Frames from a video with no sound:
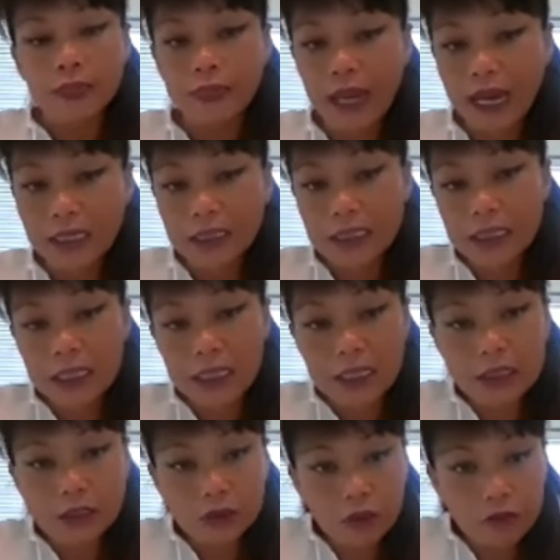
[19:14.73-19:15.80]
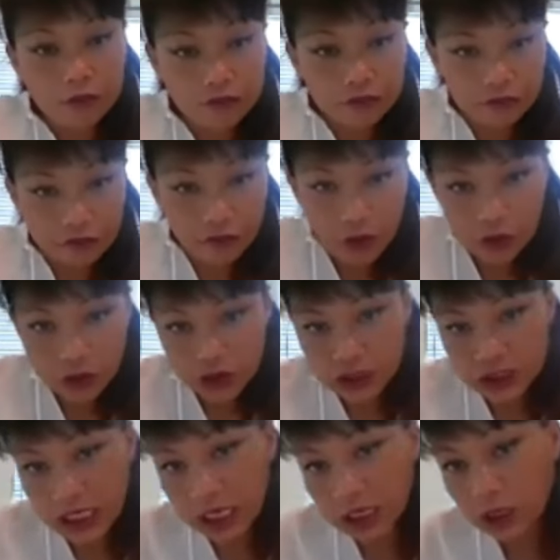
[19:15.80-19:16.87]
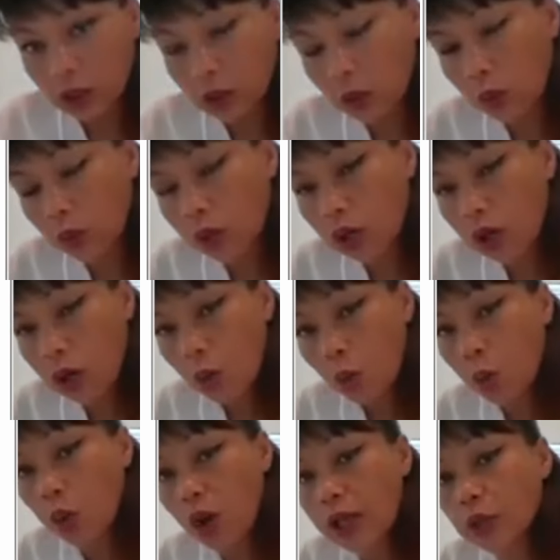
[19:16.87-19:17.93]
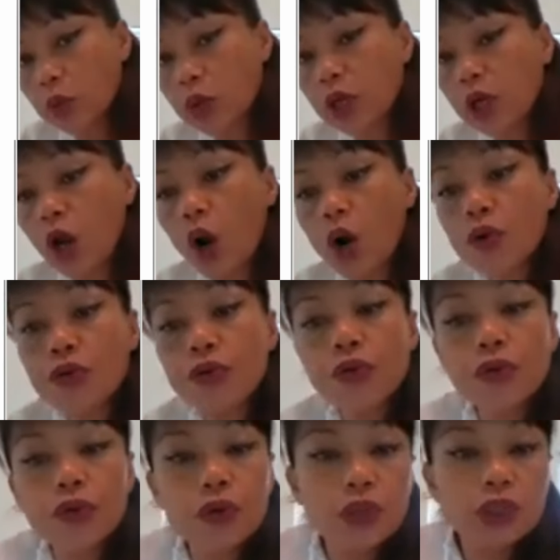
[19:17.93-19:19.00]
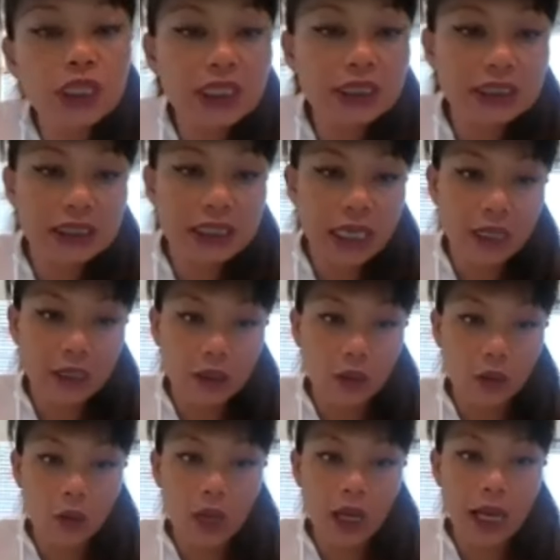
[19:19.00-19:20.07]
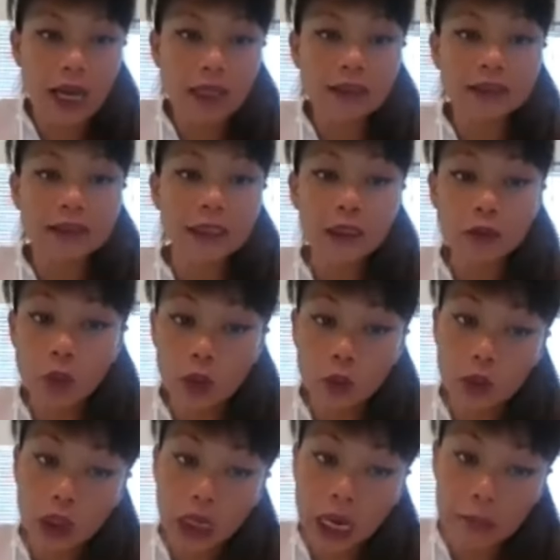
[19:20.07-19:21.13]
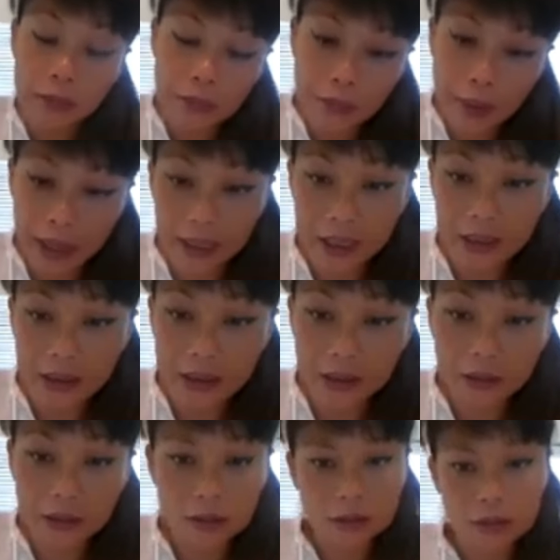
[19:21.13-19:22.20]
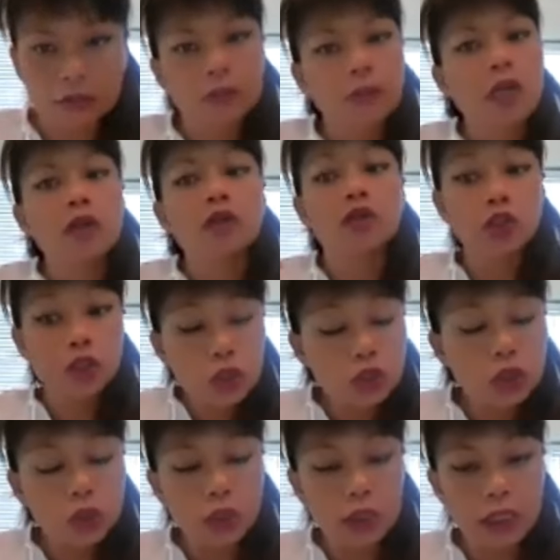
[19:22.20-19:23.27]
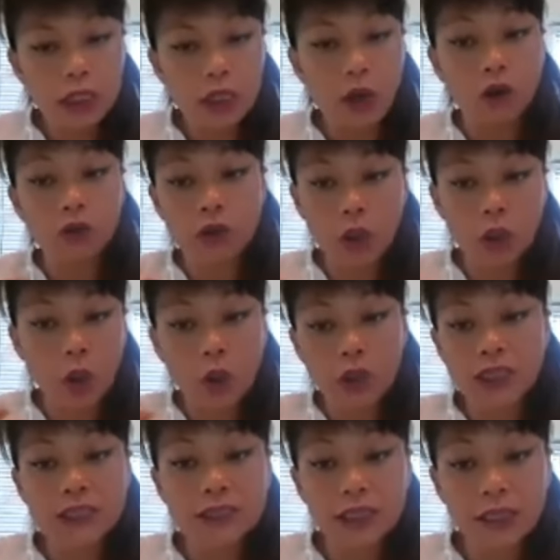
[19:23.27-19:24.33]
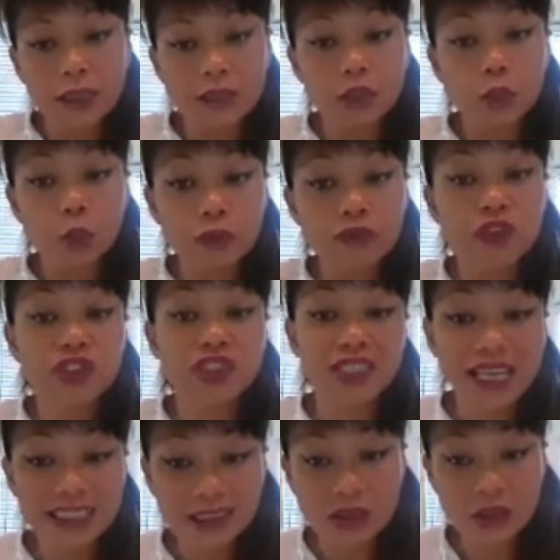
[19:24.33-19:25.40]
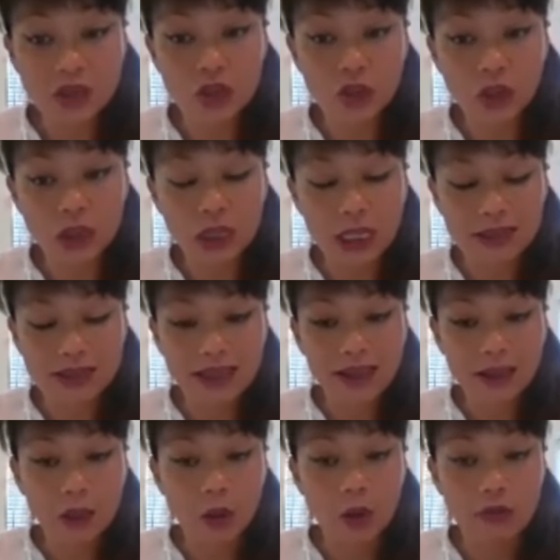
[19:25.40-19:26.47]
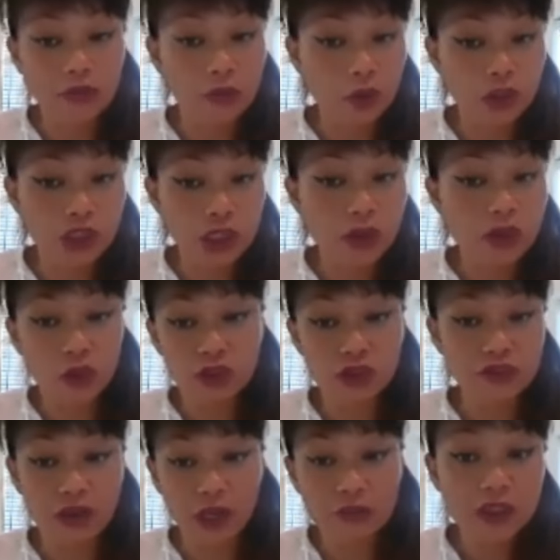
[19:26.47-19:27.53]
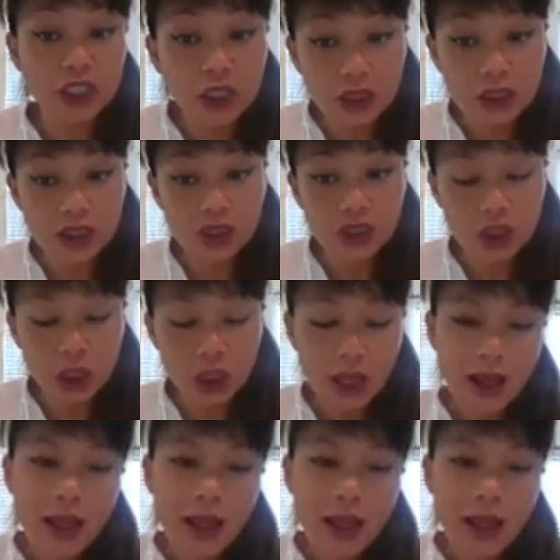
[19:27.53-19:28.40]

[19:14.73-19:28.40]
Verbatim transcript: That is the first cycle. When we go through this cycle, and then when we come back, usually coincide with the second uh, cycle of 30 35 years,